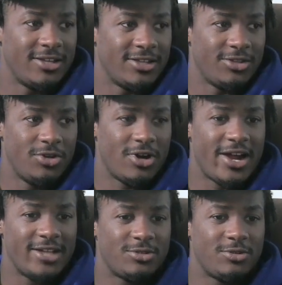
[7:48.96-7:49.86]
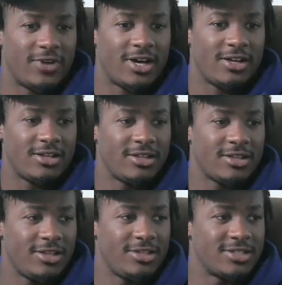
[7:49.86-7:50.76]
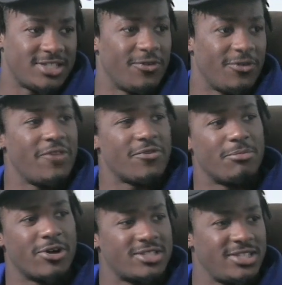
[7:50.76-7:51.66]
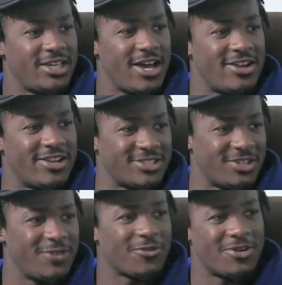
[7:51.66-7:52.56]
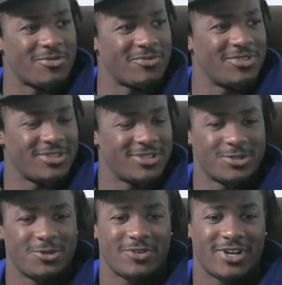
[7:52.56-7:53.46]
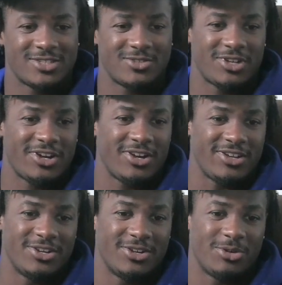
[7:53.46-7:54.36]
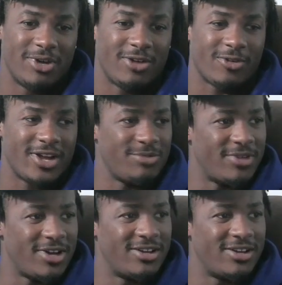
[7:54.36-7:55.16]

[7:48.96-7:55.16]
"You all right, two five? Because he from he from Bertie County, so he from the two five two area. He know about rocking. Oh, okay,